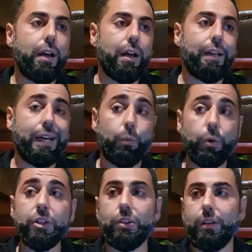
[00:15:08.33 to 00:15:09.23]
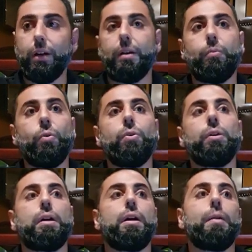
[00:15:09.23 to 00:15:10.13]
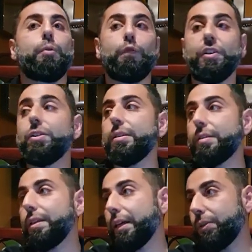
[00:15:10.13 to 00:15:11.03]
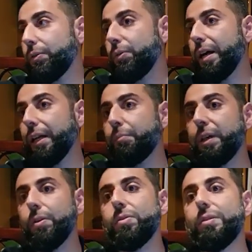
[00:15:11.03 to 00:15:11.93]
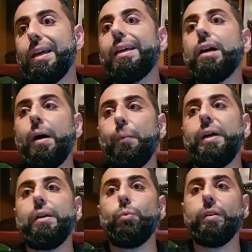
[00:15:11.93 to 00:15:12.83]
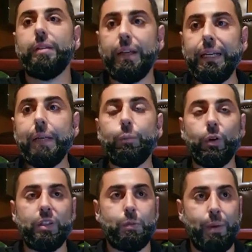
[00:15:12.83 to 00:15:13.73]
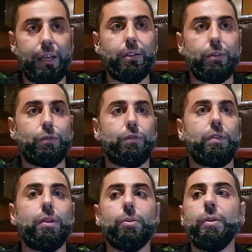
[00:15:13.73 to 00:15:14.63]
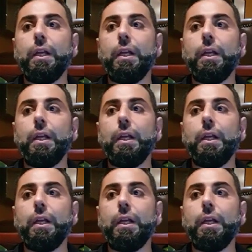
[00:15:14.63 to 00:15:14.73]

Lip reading: And I wish there are more professionals that do that, because they come in with the real perspective, you know.